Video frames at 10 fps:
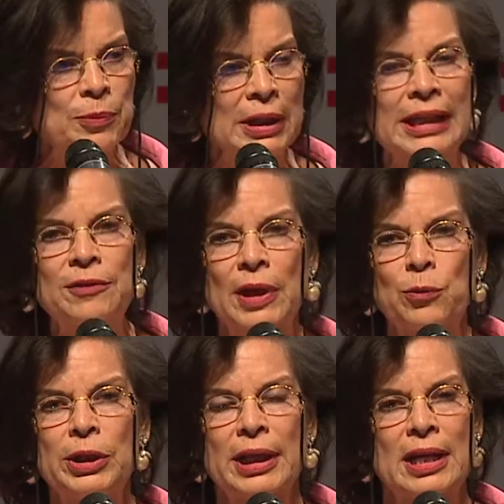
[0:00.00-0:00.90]
believe that
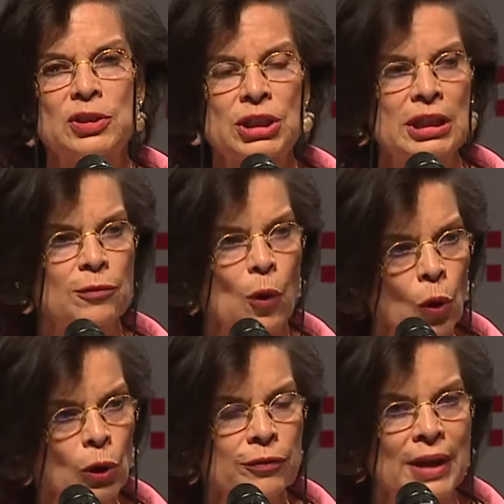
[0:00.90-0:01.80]
we can achieve
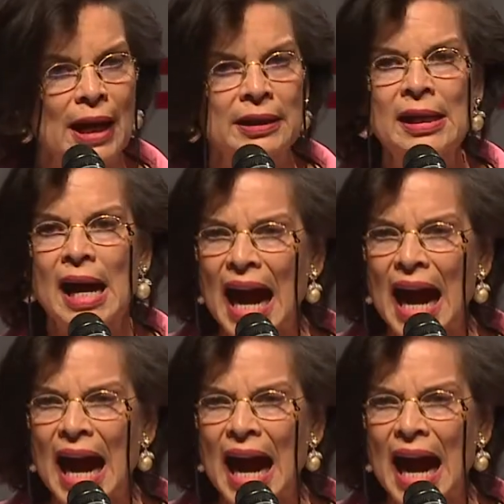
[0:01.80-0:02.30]
all of that.